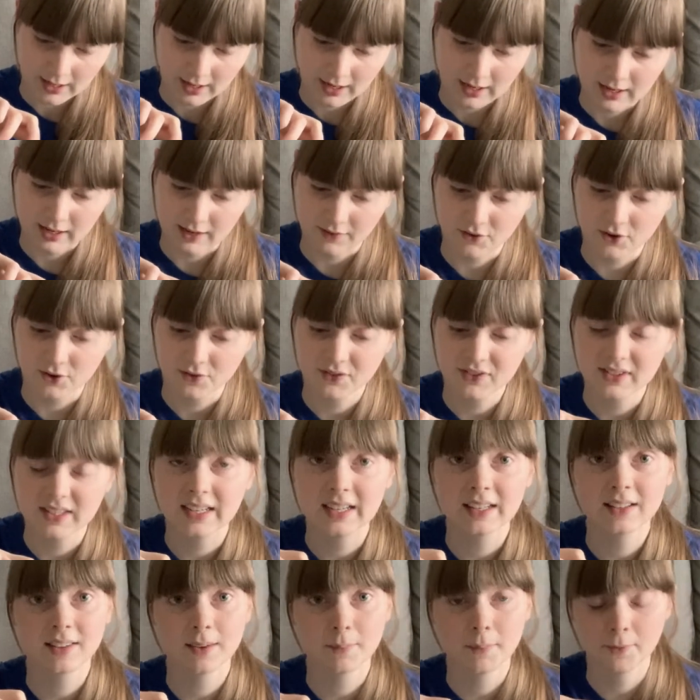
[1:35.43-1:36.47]
If you've
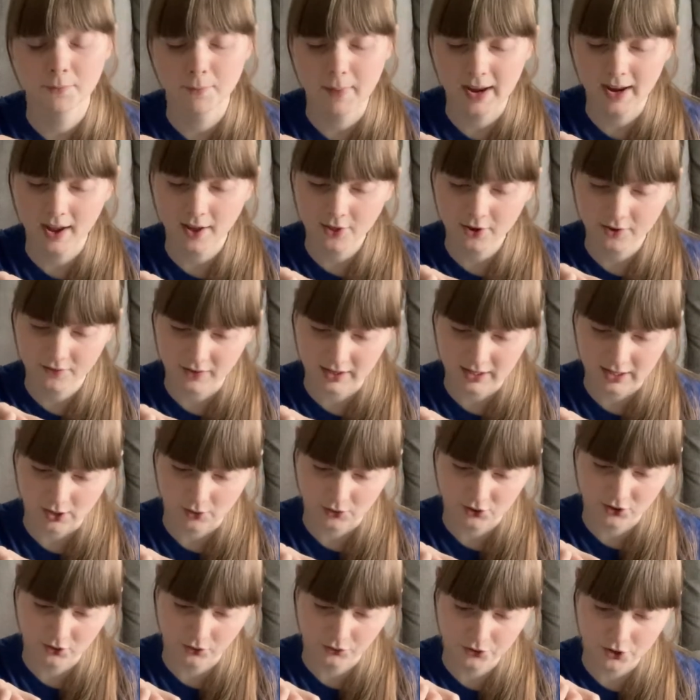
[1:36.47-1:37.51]
seen some of my other
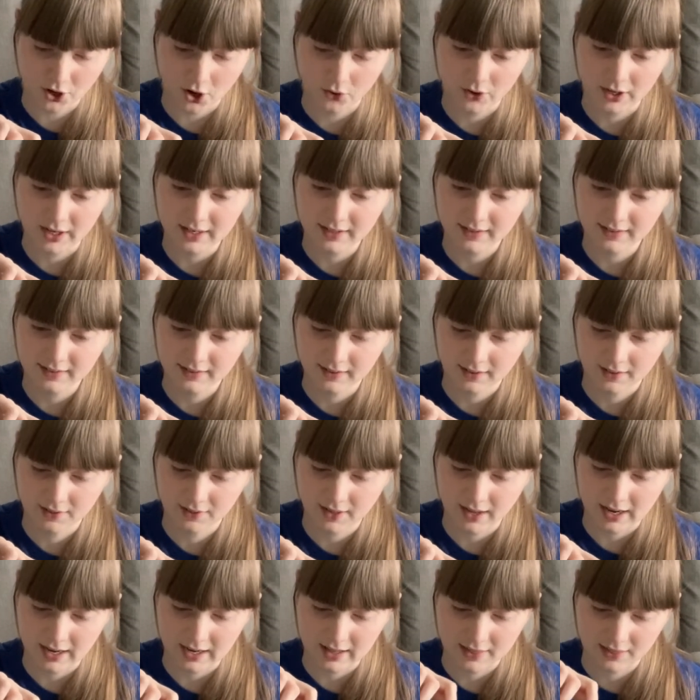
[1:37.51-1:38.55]
videos, you'll notice
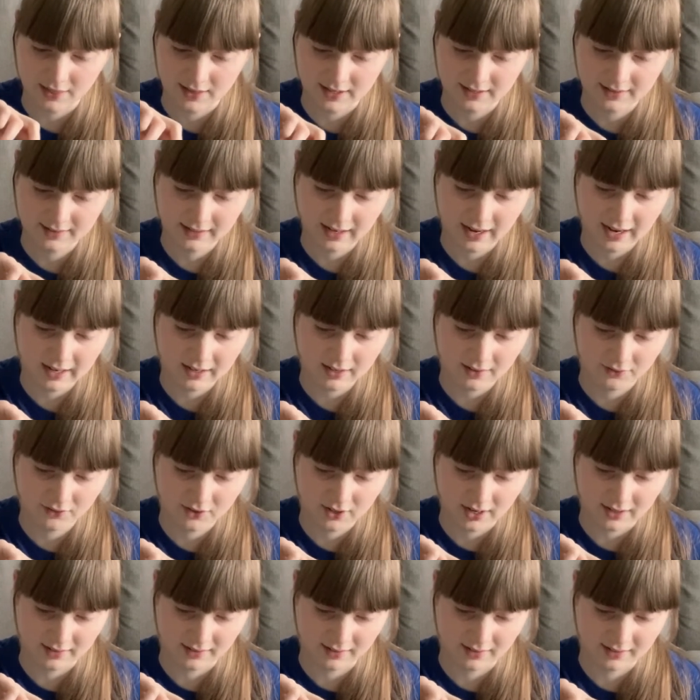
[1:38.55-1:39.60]
that this kind of
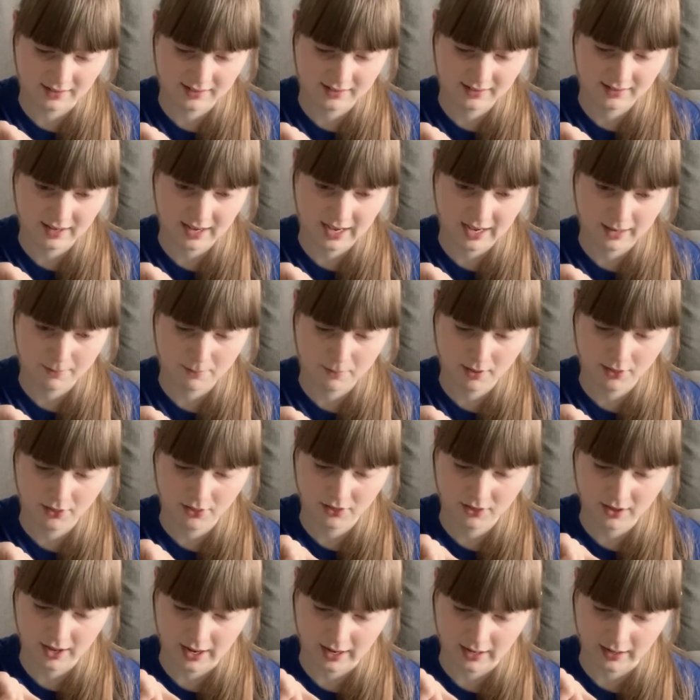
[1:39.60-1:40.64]
does the same
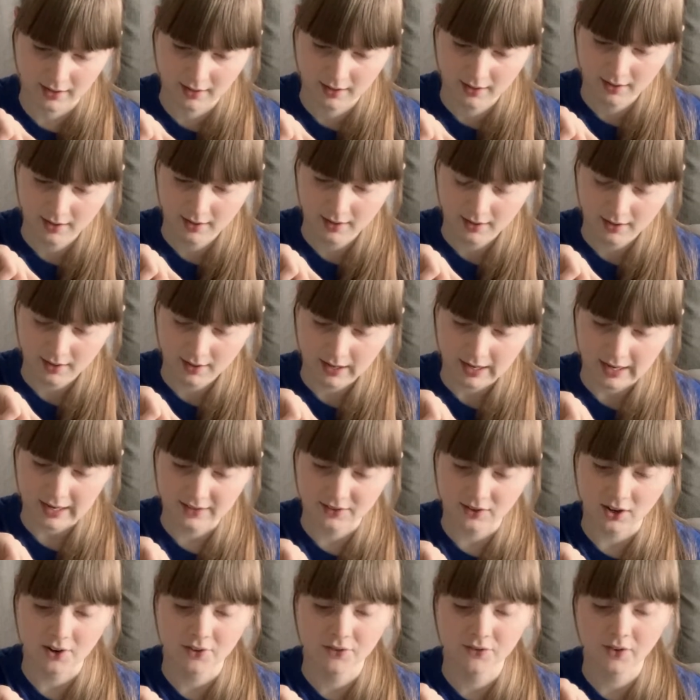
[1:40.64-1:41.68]
thing
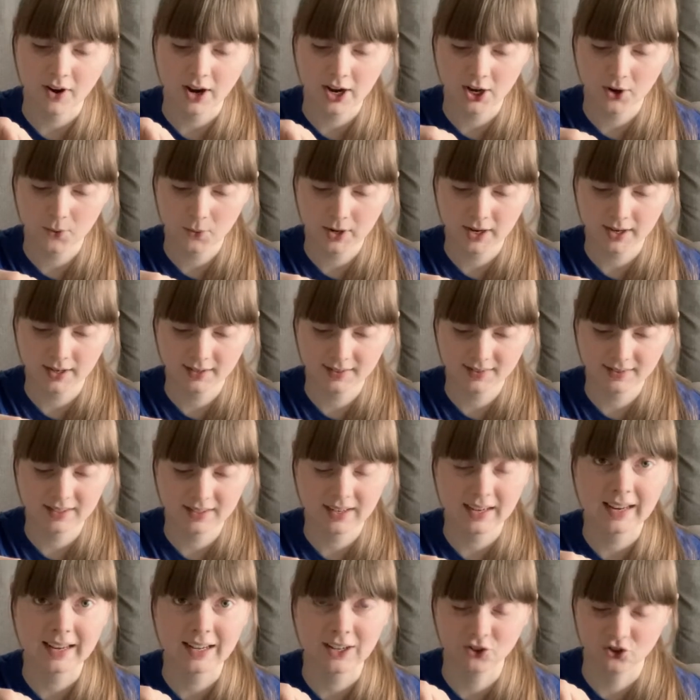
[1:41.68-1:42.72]
as our fireworks
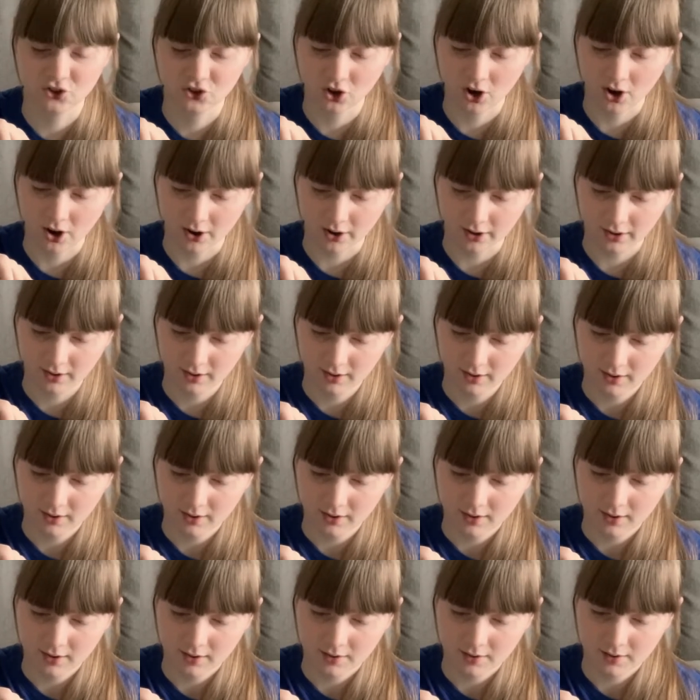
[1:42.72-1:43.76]
in a jar.
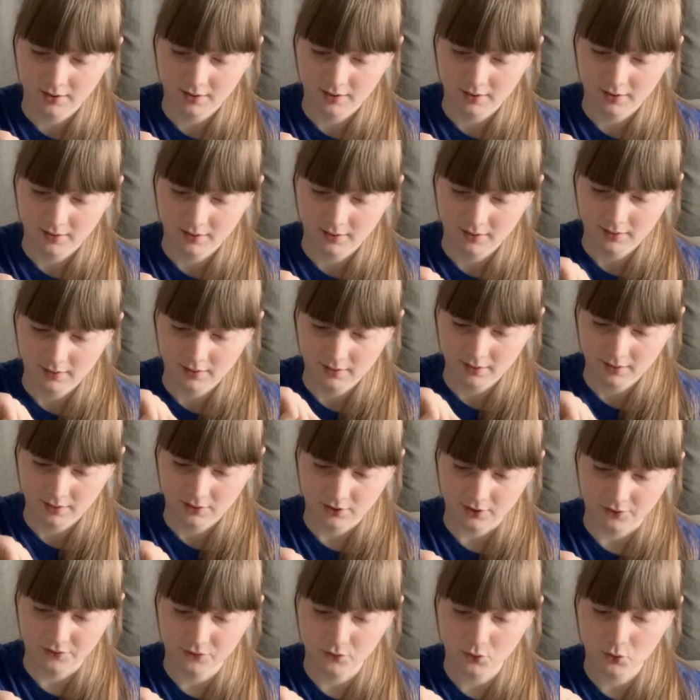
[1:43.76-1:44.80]

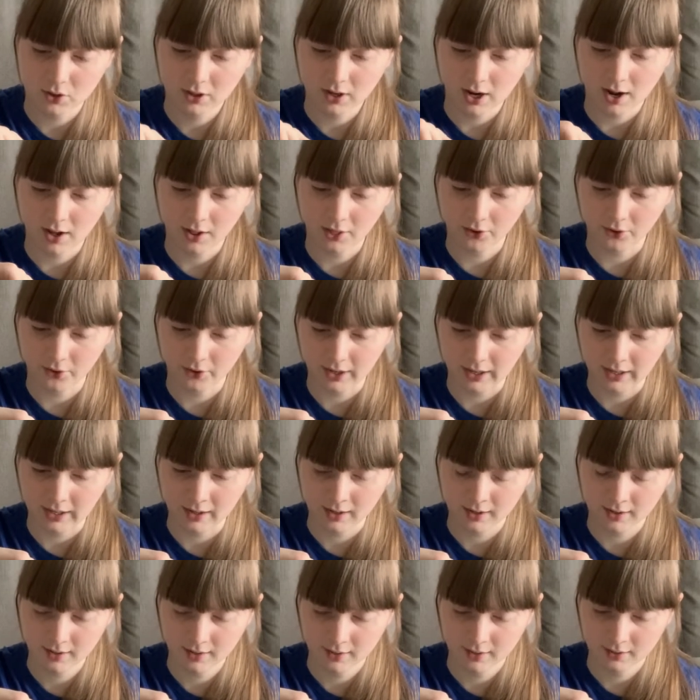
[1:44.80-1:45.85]
The food coloring
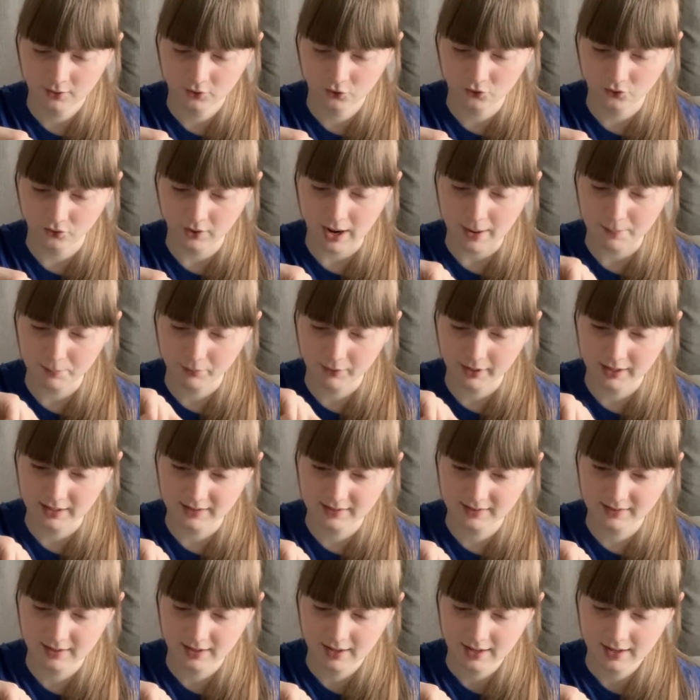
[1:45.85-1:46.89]

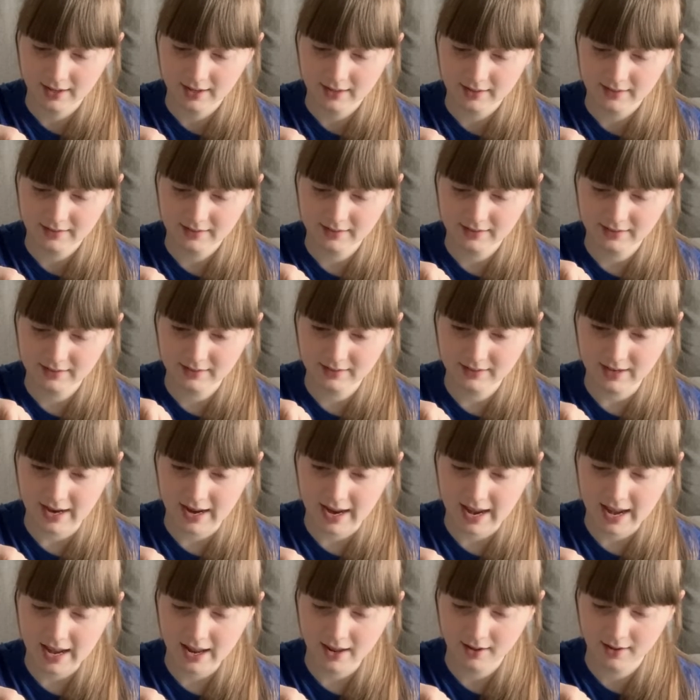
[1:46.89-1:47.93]
droplets
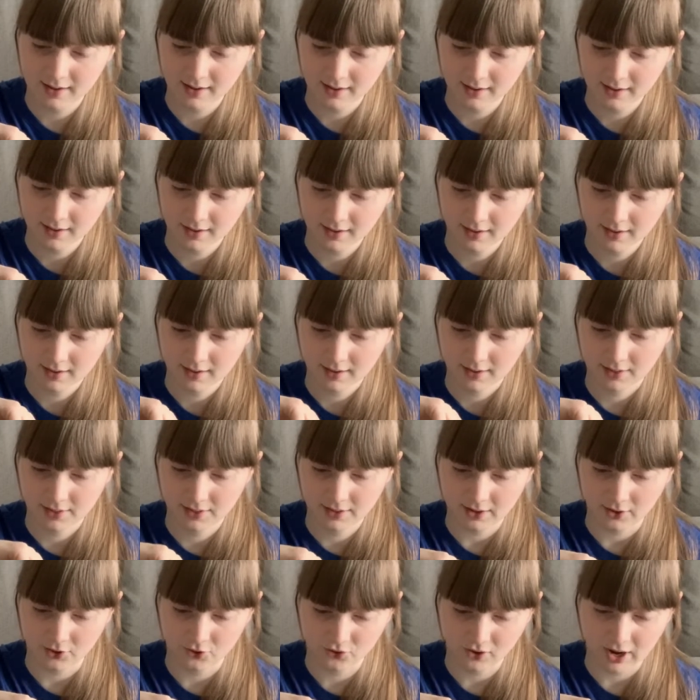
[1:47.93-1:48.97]
stay
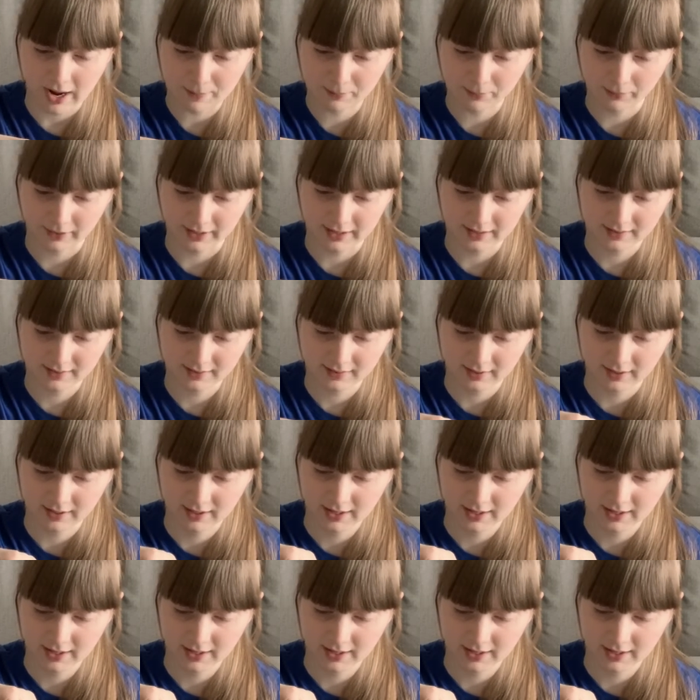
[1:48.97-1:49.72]
their droplets